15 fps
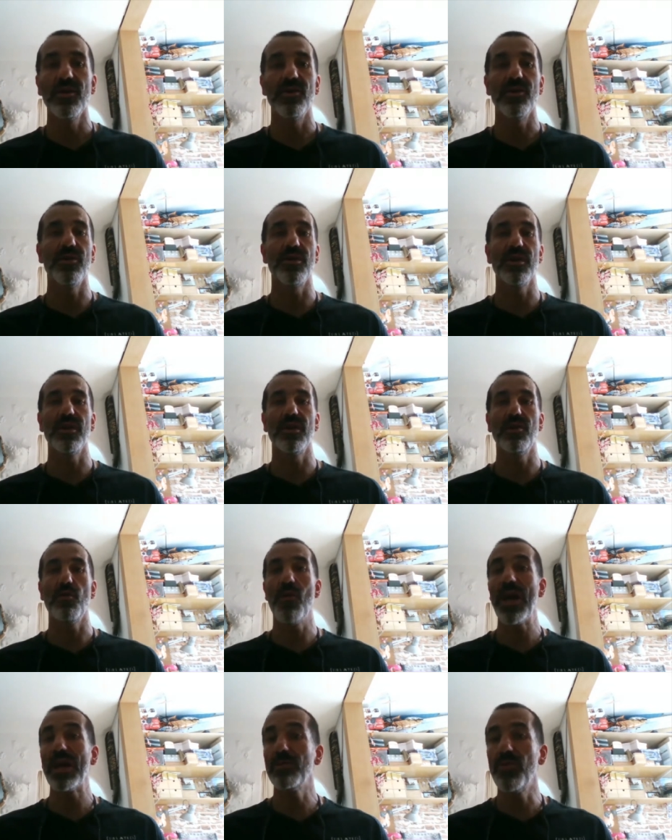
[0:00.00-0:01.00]
or uh,
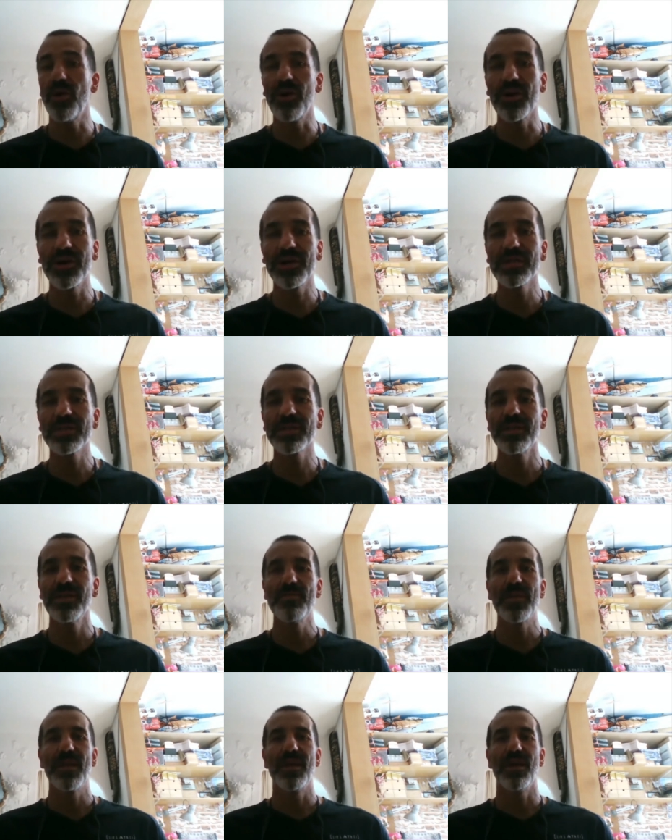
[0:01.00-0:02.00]
wild boars.
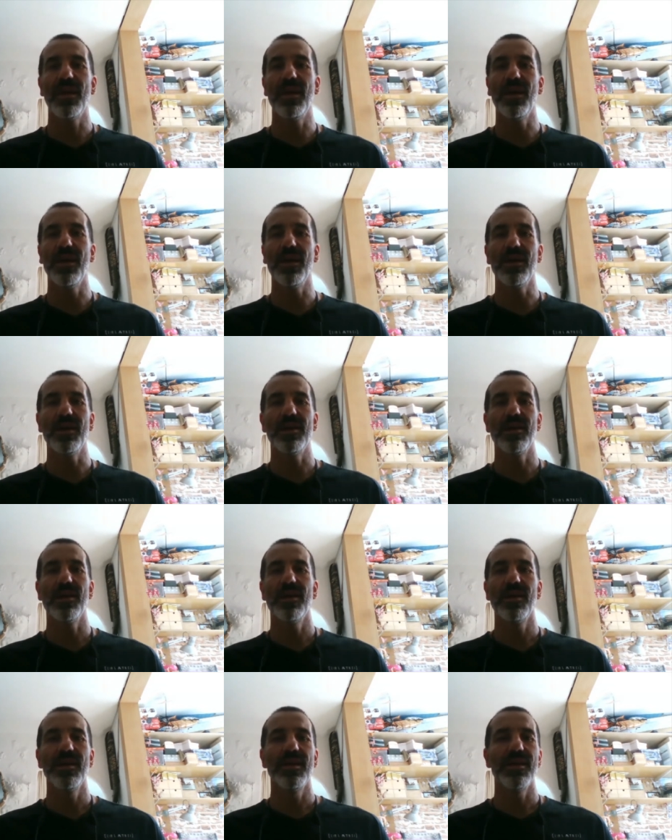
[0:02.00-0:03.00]
Uh,
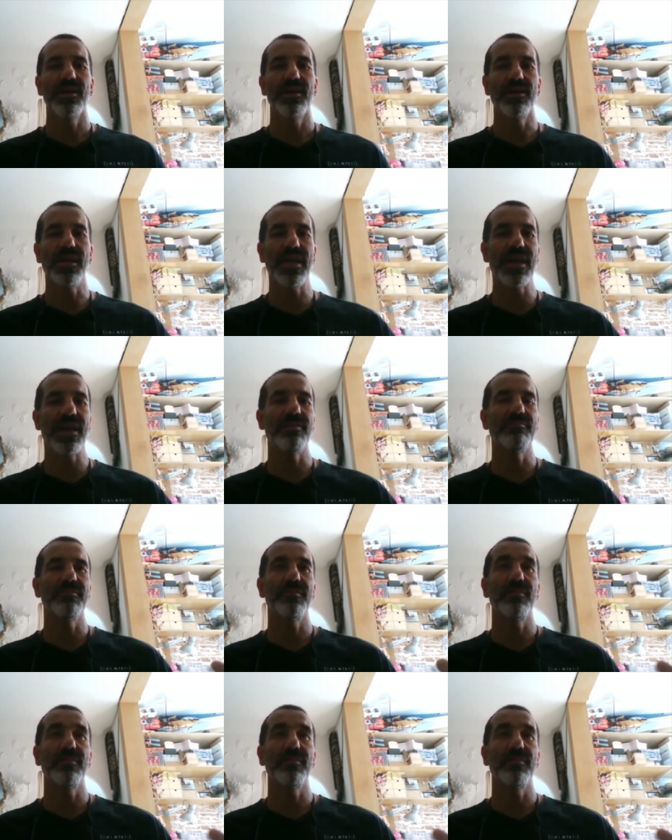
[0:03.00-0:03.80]
they are